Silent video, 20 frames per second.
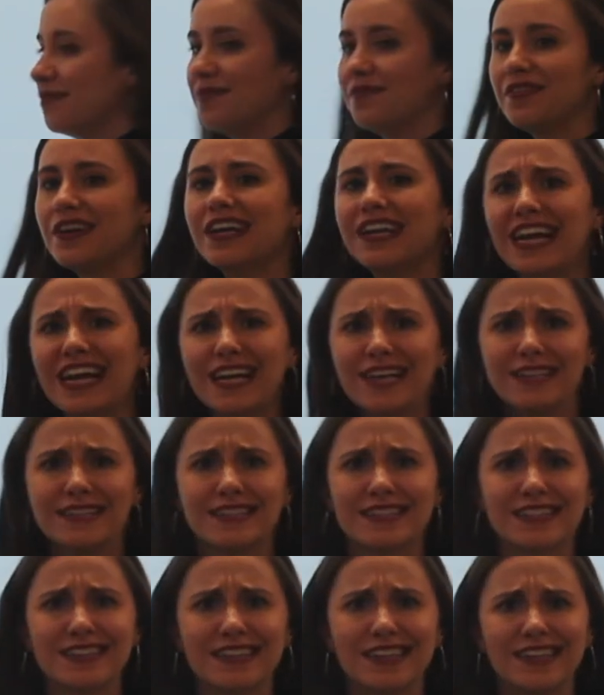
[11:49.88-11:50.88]
Very nice.
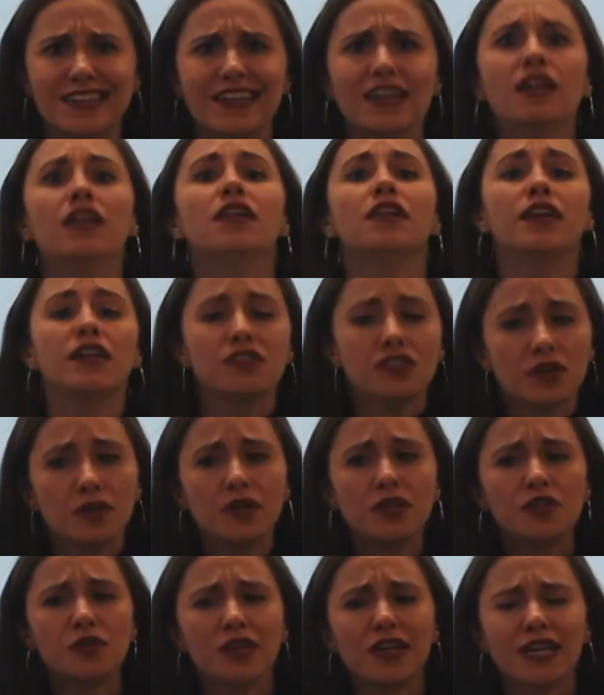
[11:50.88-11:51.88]
Let's go
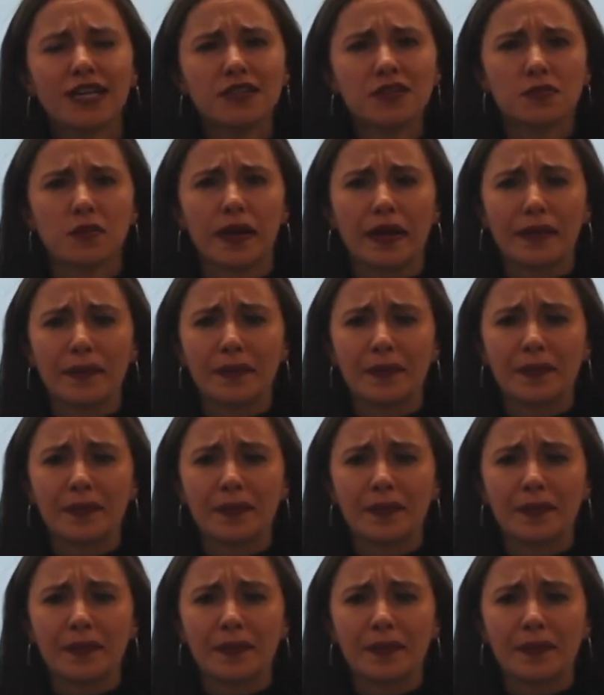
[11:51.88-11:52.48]
on to our next one.